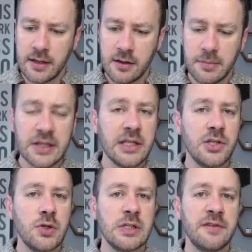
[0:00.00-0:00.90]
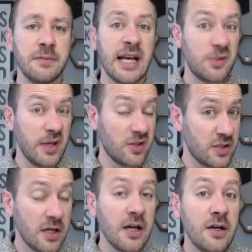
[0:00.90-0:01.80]
the Monday and Tuesday from last week,
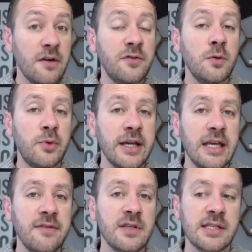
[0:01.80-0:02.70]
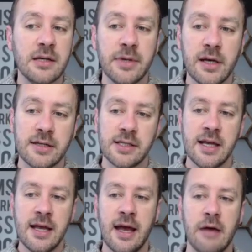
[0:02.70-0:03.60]
there's a few break-evens there because
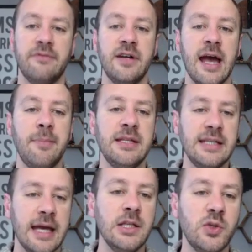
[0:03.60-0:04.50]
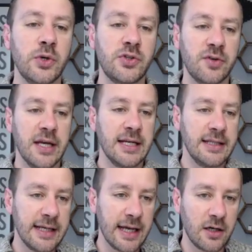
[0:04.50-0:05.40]
I'm very happy to get into a trade
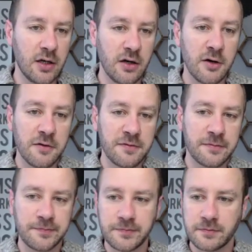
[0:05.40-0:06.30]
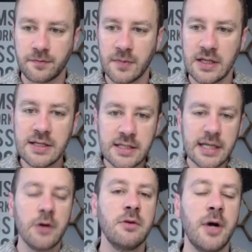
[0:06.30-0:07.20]
and then kind of see
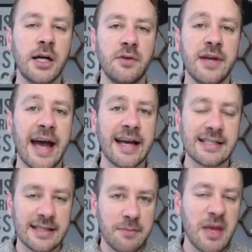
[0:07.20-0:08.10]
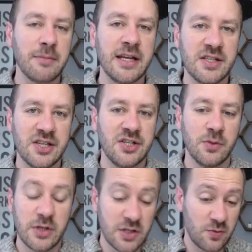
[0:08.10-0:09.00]
how the market reacts and then make my decision,
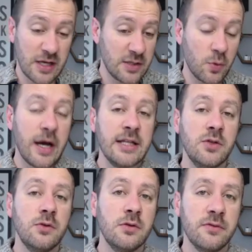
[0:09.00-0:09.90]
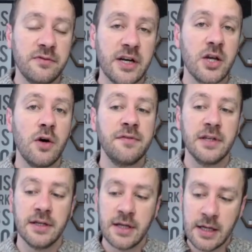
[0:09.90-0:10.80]
it's what I do very
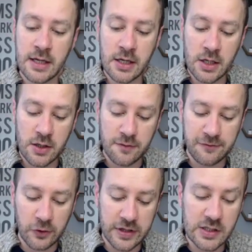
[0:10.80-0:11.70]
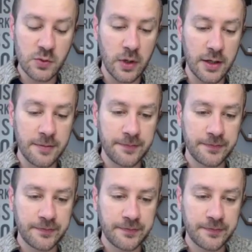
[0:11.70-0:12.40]
often. For this one,